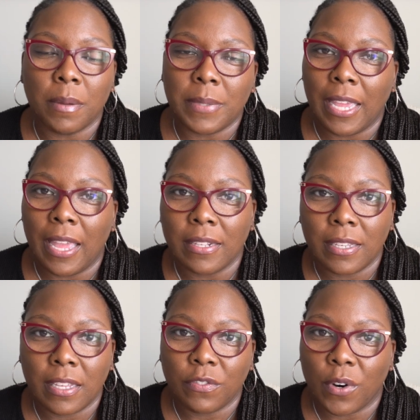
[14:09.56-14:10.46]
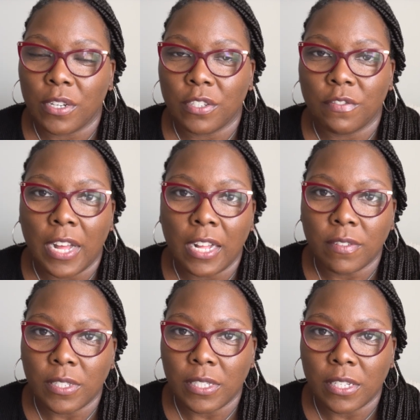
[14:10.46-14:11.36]
the ante as far as
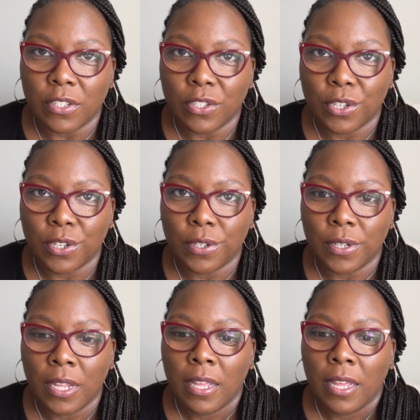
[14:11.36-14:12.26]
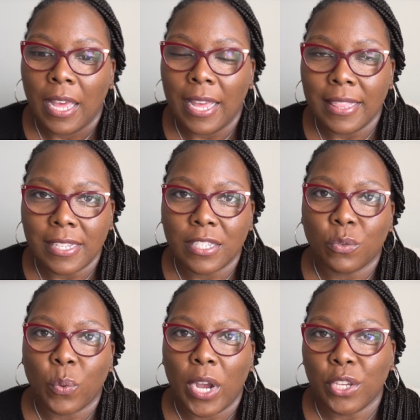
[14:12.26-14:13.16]
survival is concerned, and this
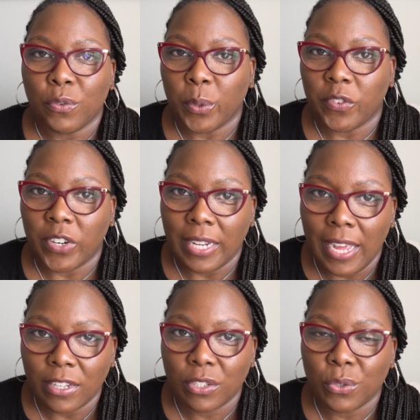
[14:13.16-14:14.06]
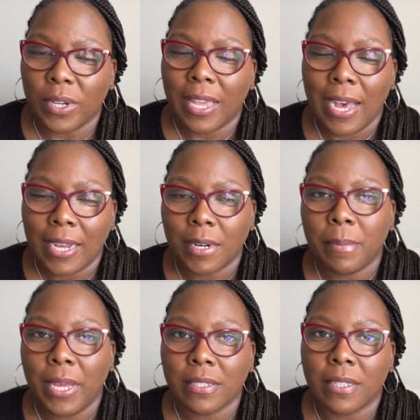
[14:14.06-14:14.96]
is why you would relax. So it kind of
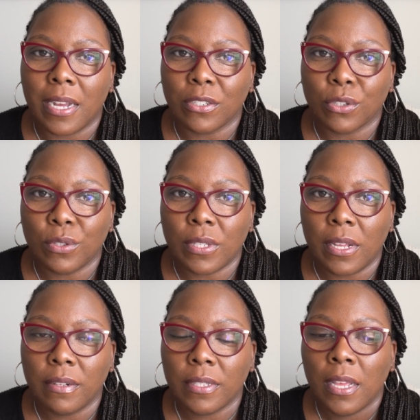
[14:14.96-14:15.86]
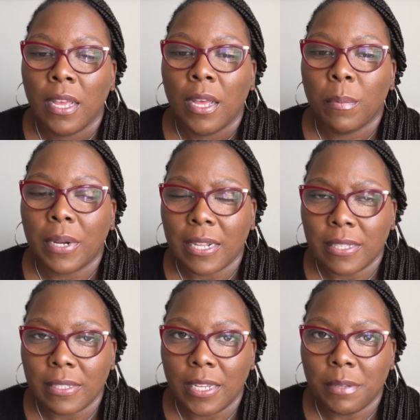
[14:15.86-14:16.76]
makes logical sense. But at
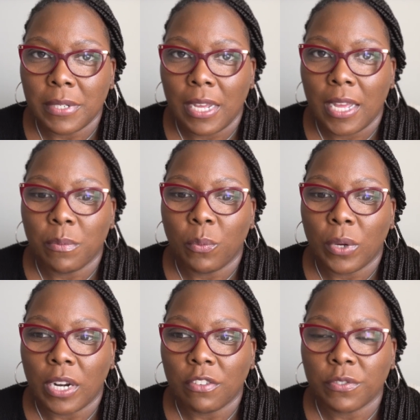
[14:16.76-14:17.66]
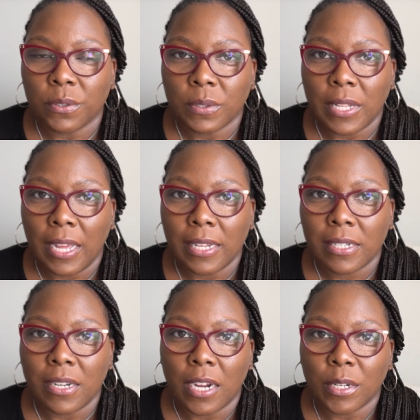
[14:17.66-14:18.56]
the same time, what I feel
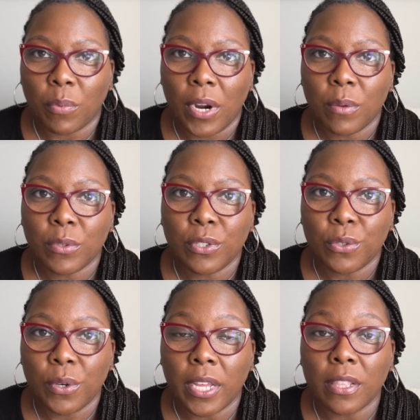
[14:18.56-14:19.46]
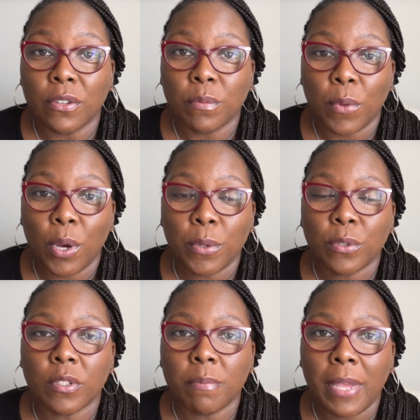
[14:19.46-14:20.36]
like Dr. Bryant was doing in those
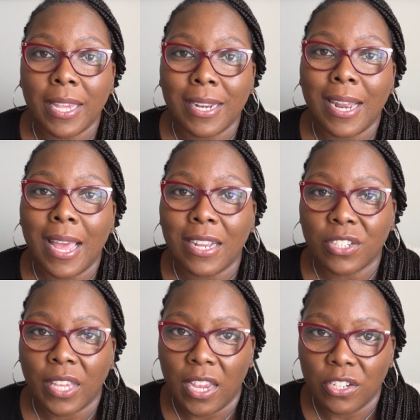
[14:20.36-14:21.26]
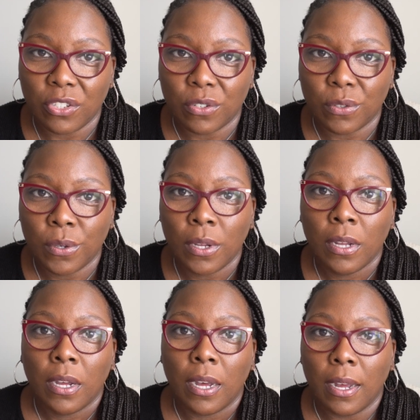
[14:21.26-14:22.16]
moments was making an educational
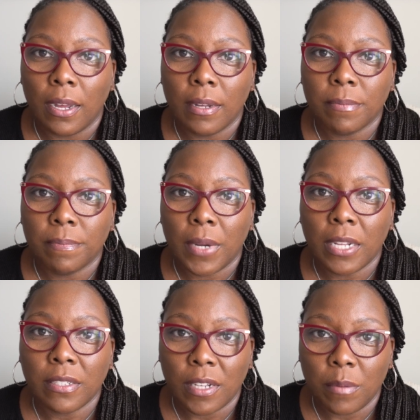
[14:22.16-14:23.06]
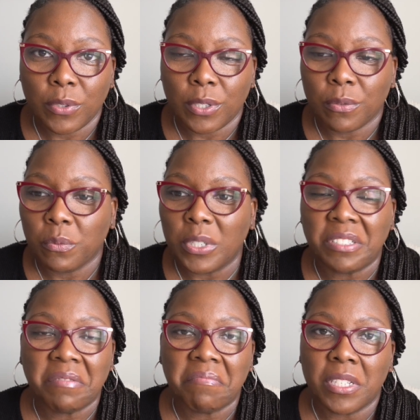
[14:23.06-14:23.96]
assumption,
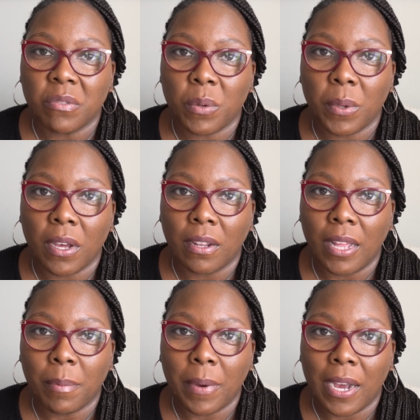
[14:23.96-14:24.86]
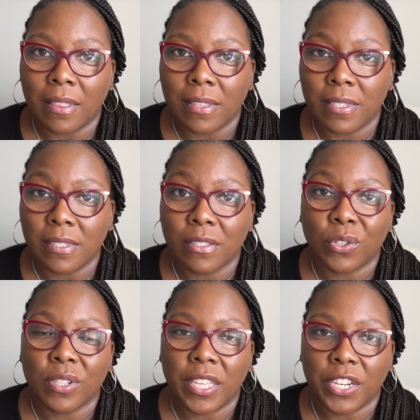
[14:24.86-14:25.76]
which is what we call a hypothesis
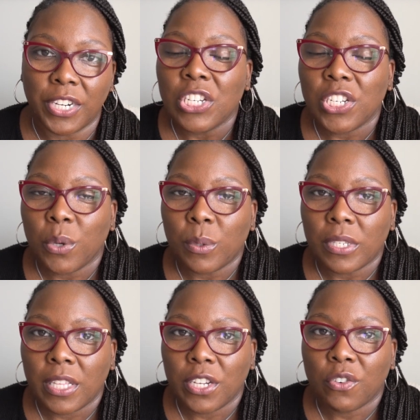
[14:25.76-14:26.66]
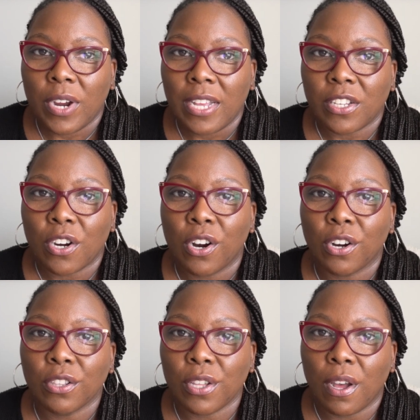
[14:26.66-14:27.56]
or a theory. She was theorizing
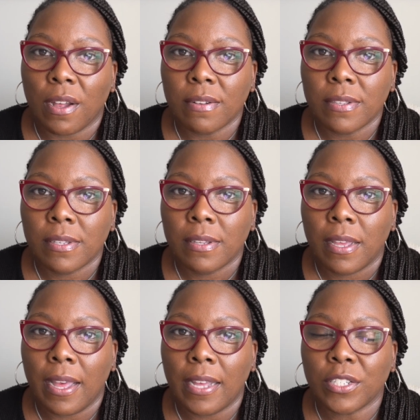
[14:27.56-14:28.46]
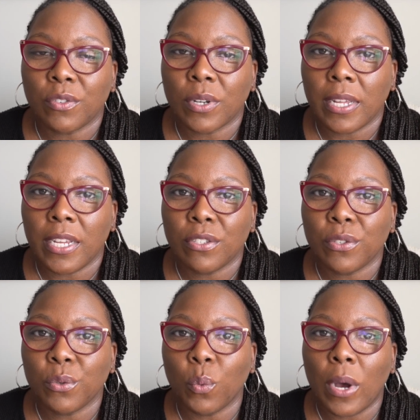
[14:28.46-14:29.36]
her thoughts as it relates
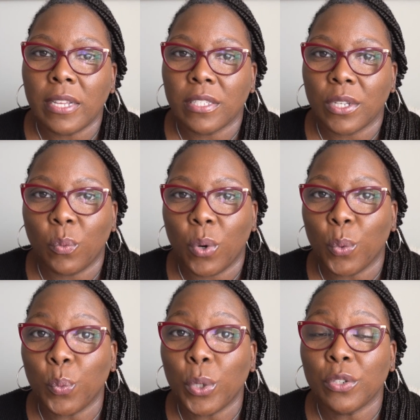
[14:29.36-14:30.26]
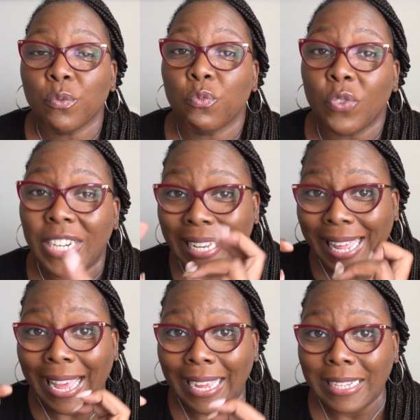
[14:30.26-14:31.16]
to why someone would
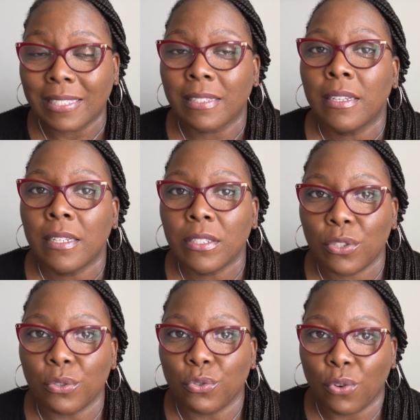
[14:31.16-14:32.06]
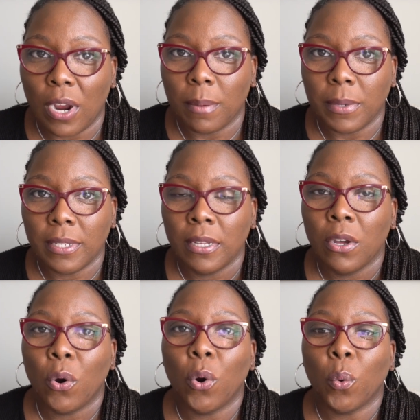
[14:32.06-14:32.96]
relax to trauma,
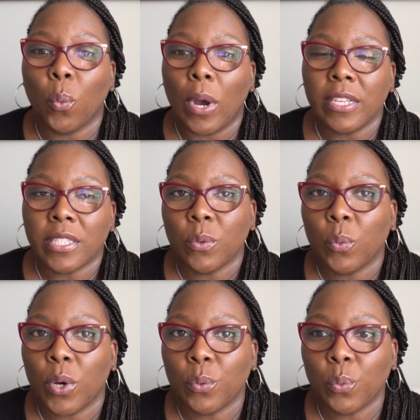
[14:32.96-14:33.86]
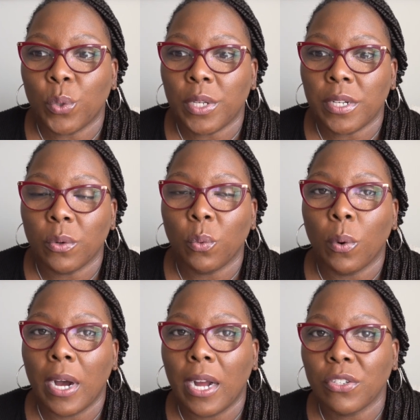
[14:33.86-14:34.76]
or why someone would
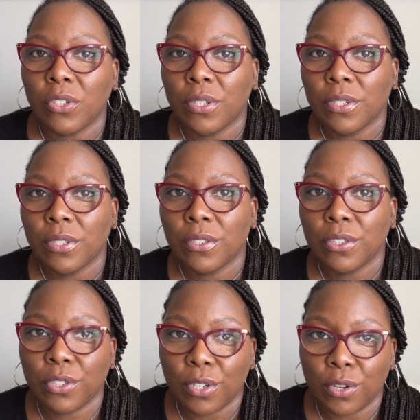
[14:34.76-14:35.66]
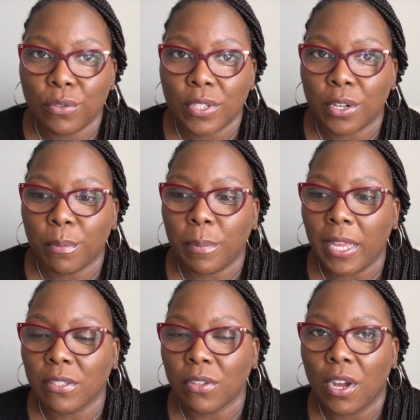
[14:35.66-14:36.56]
watch shows that are
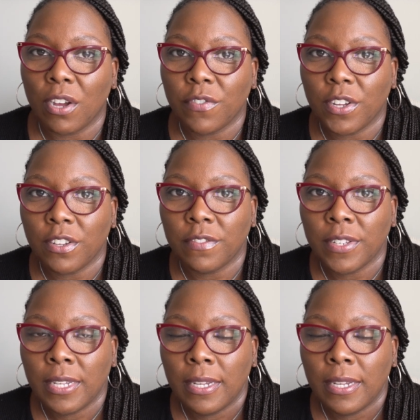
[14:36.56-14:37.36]
based off of